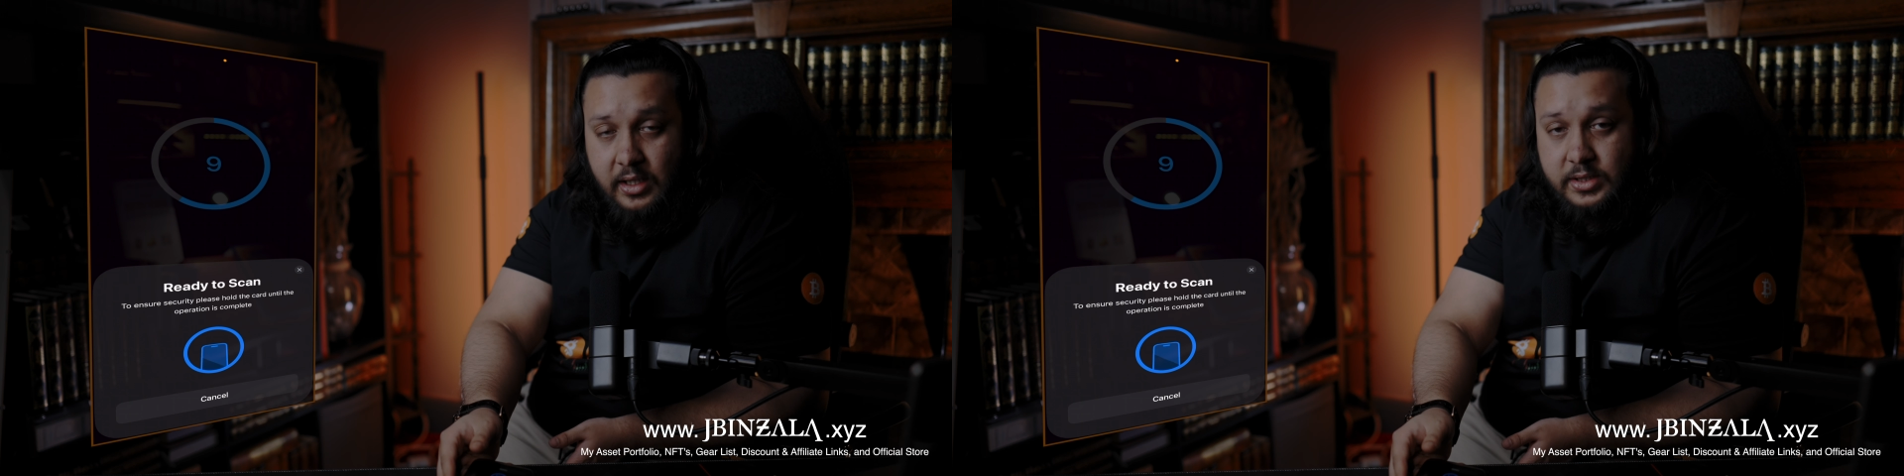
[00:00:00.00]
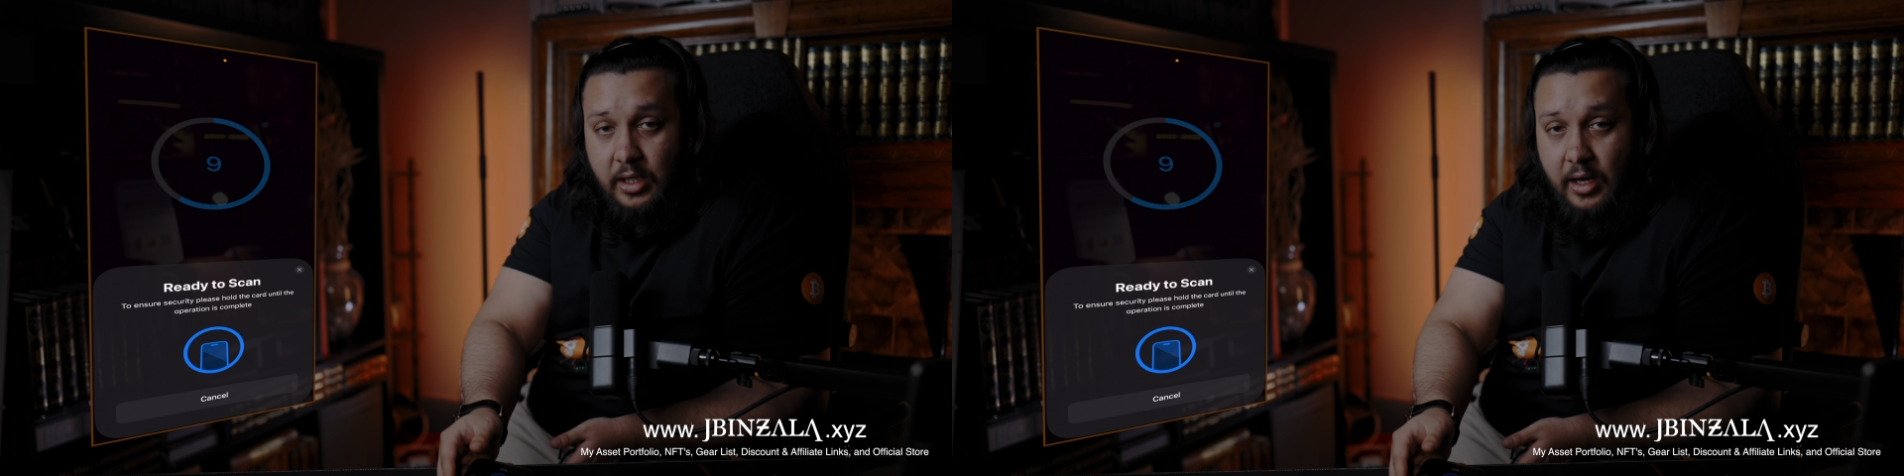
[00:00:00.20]

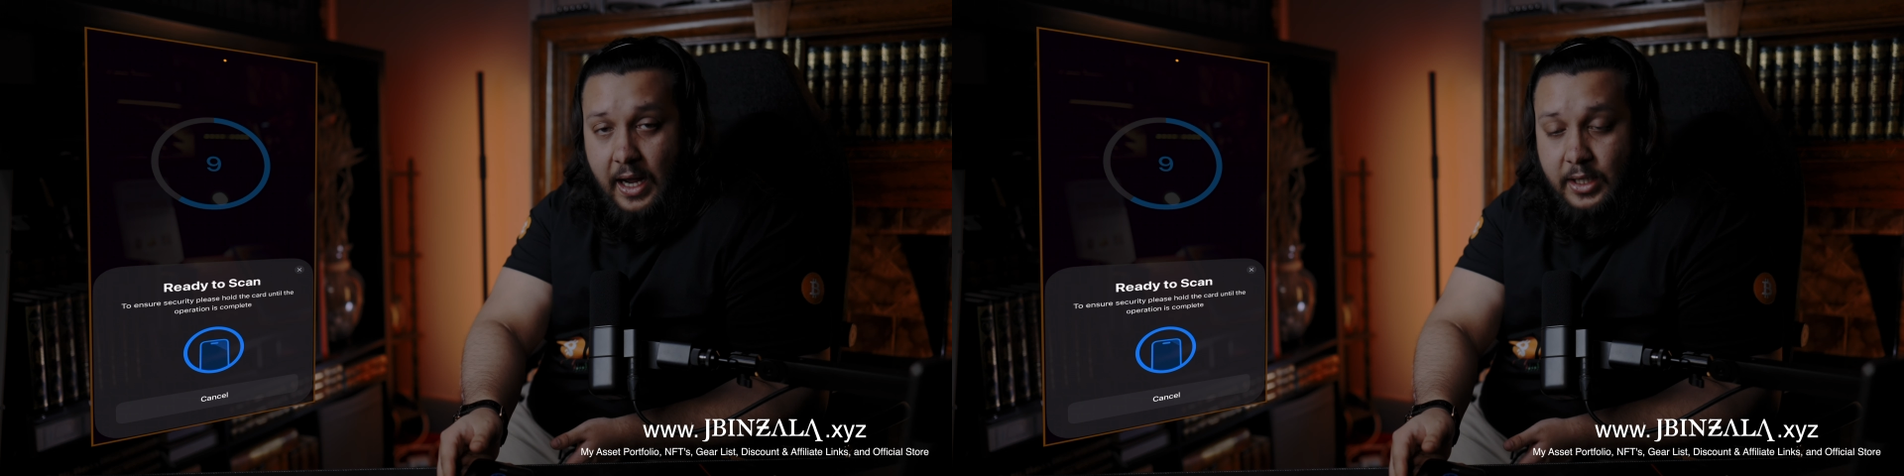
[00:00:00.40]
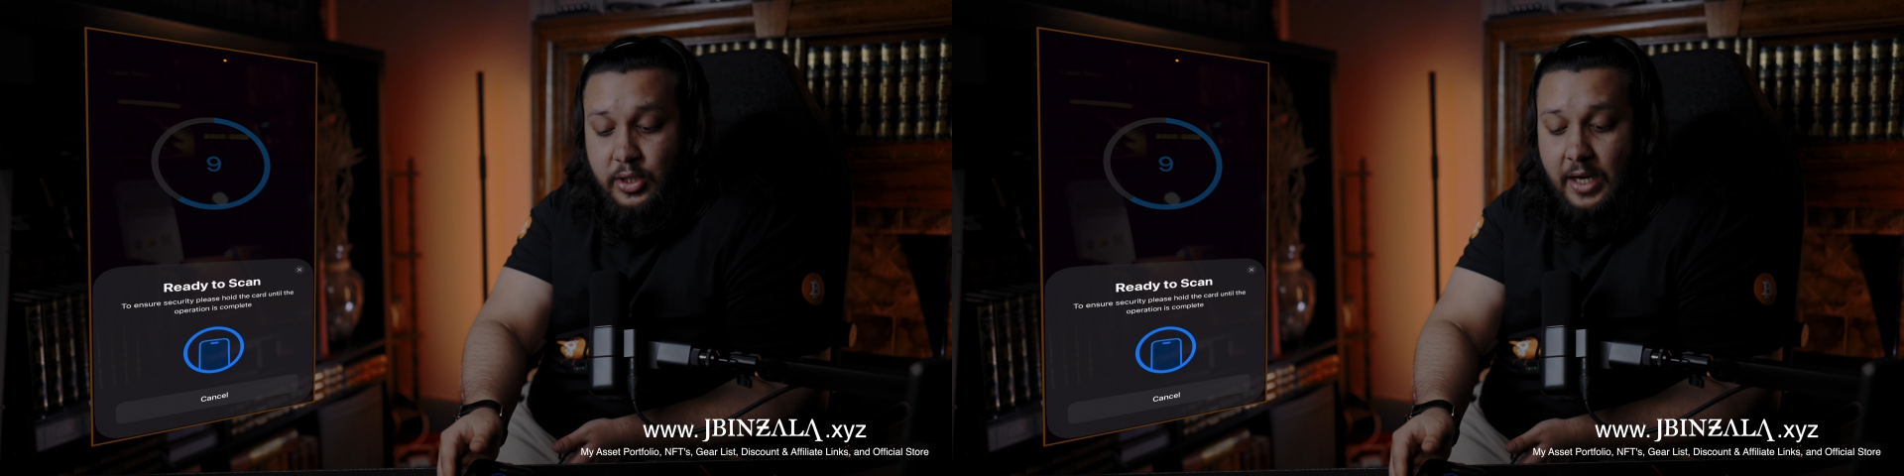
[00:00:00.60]
So
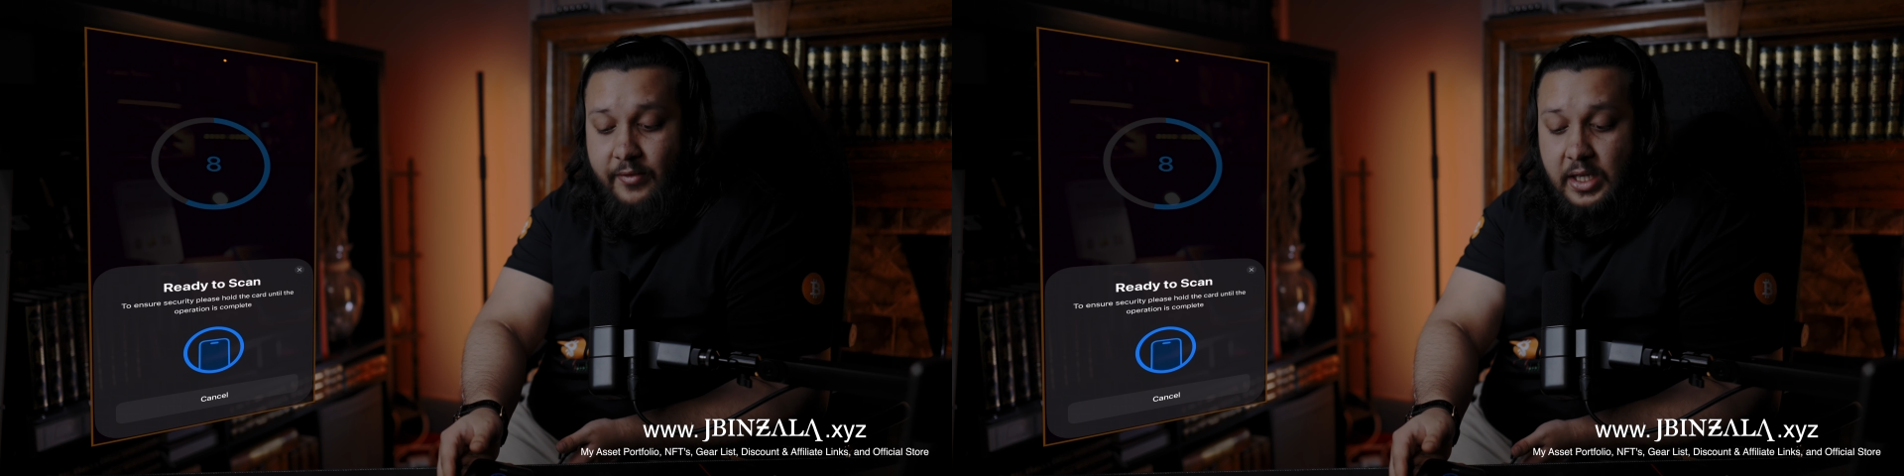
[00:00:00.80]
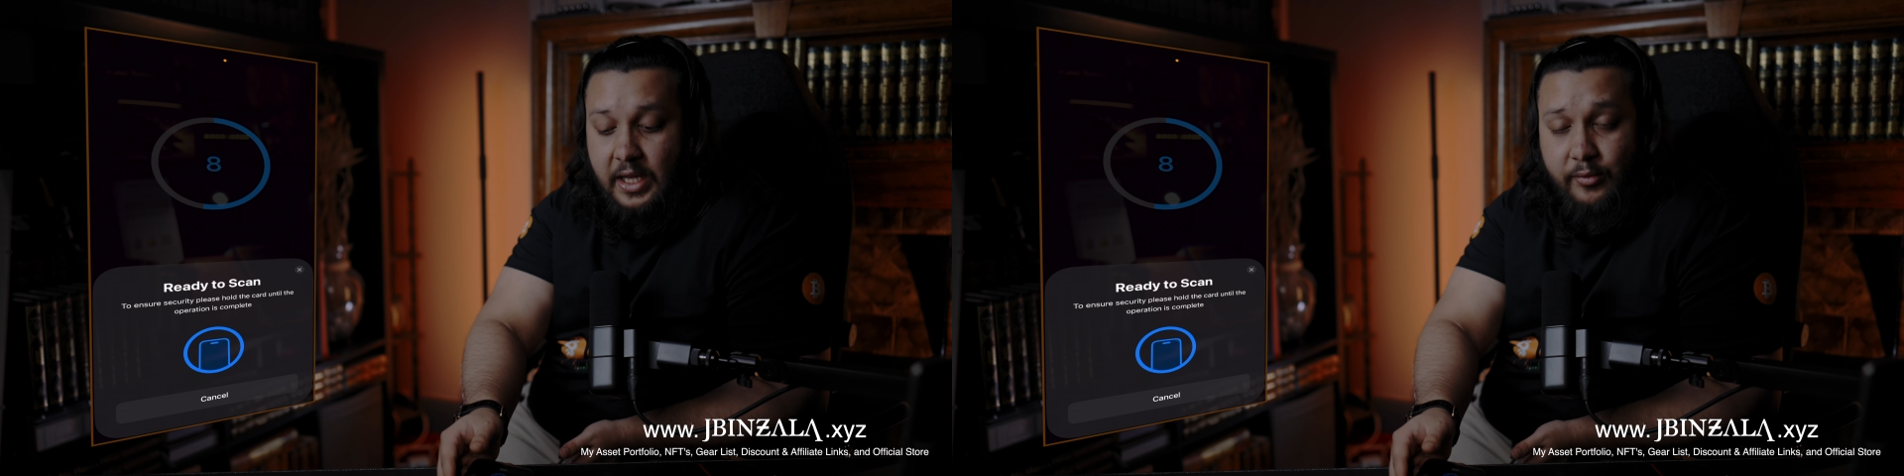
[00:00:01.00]
I do have
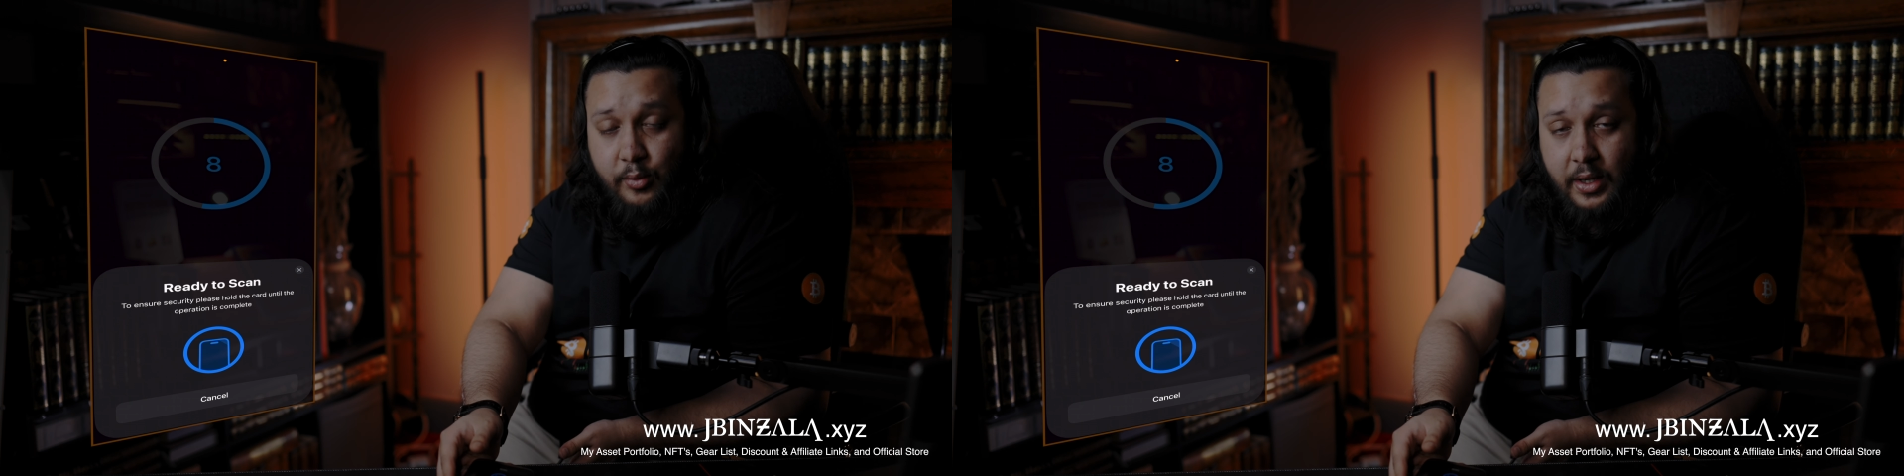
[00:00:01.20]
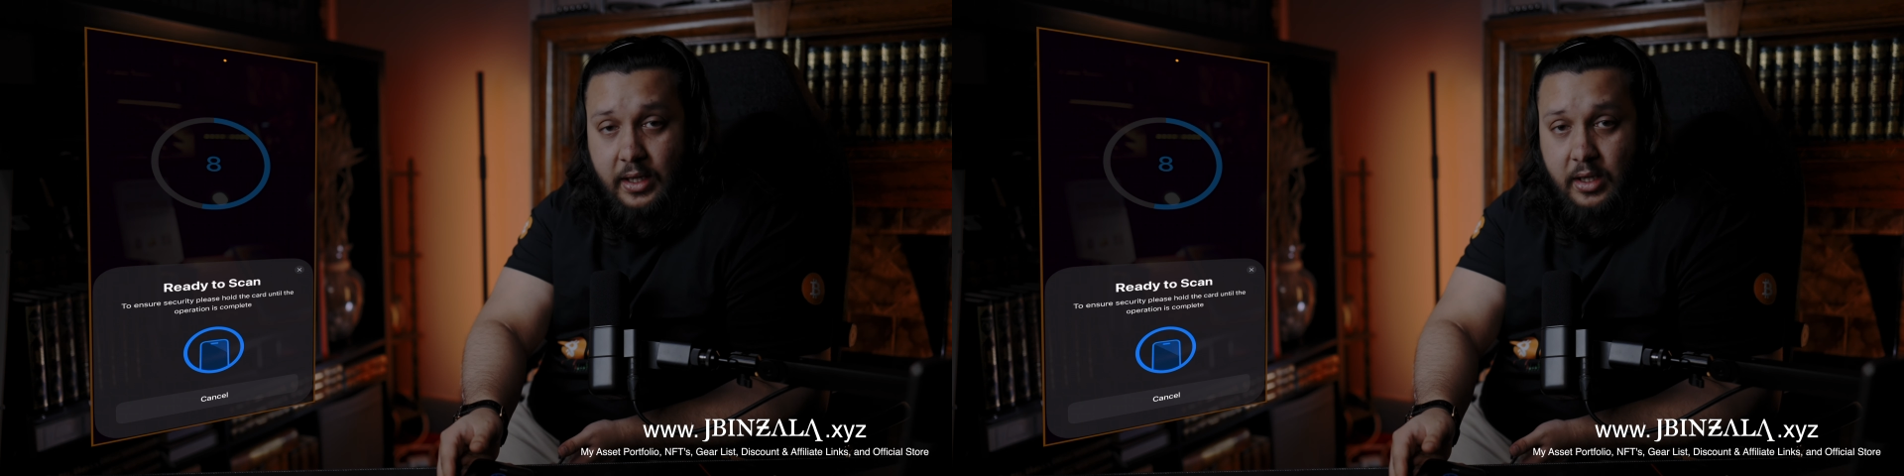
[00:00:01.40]
a
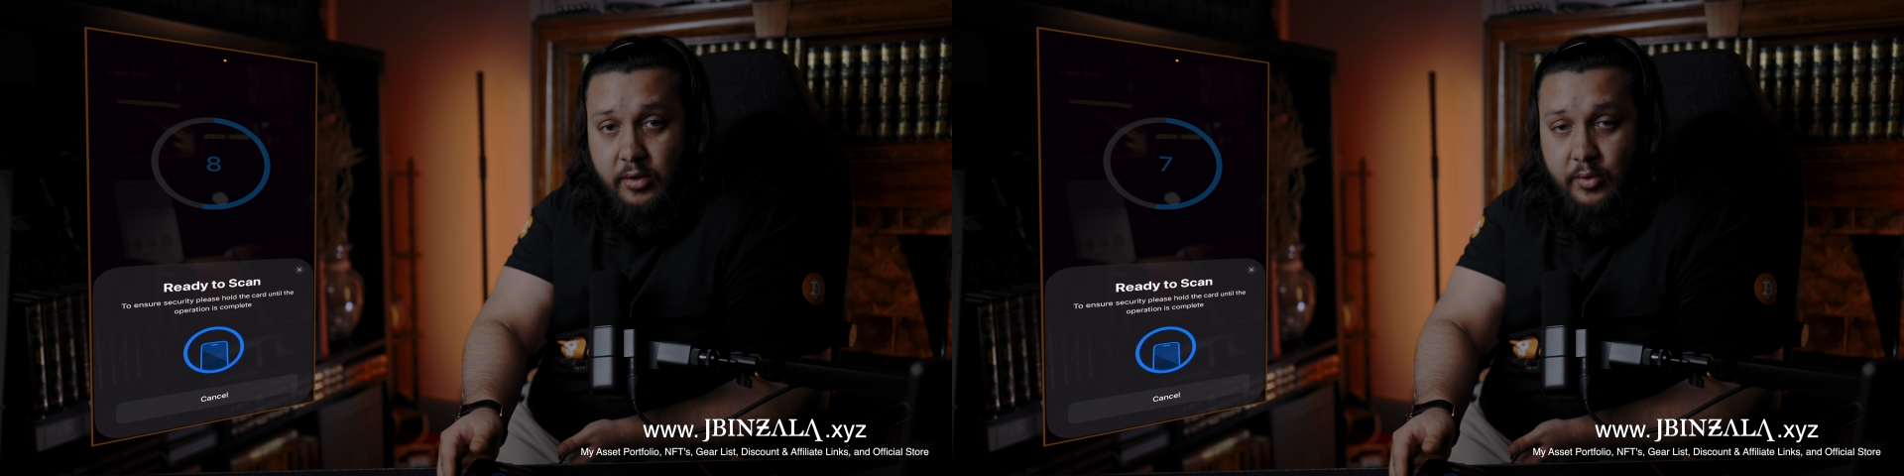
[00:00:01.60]
giveaway